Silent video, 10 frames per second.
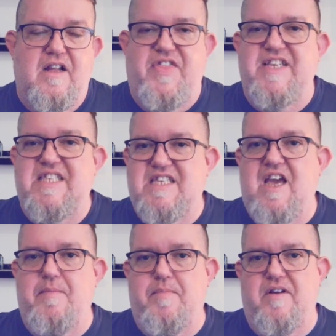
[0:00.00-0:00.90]
this
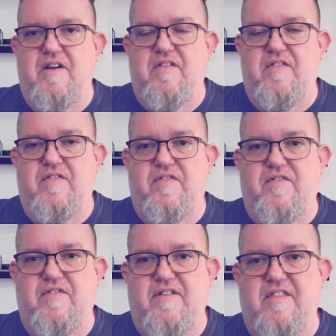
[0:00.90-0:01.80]
type of
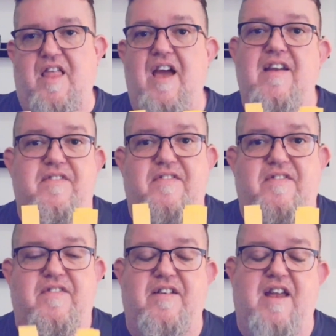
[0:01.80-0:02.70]

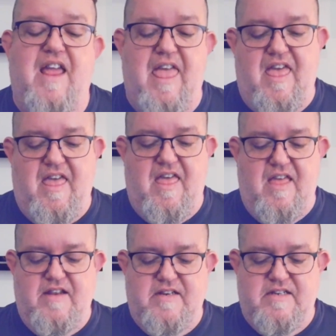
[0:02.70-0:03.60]
life.
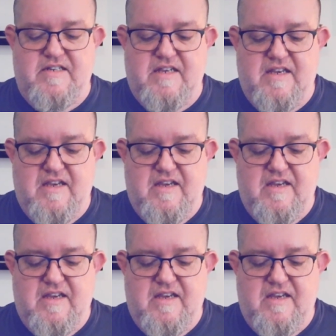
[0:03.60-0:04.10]
And